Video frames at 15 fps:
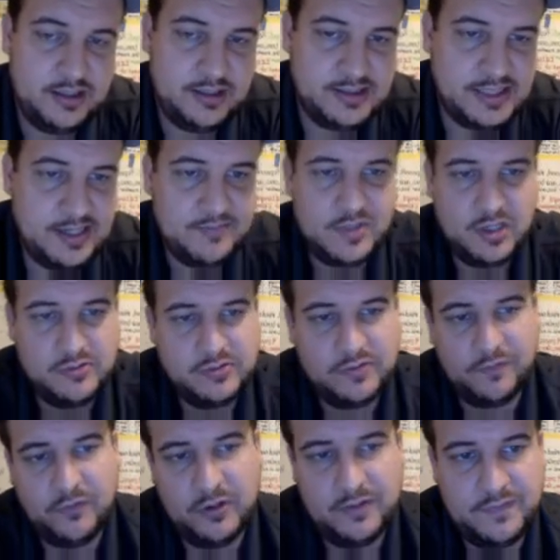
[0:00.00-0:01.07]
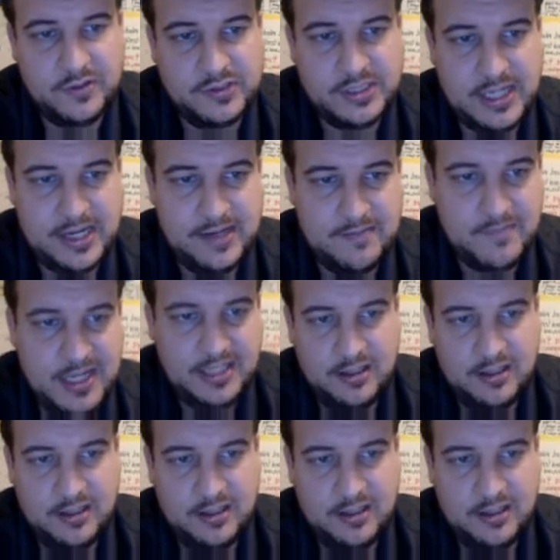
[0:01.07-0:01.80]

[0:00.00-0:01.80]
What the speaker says: the same goes for if you're saying mean,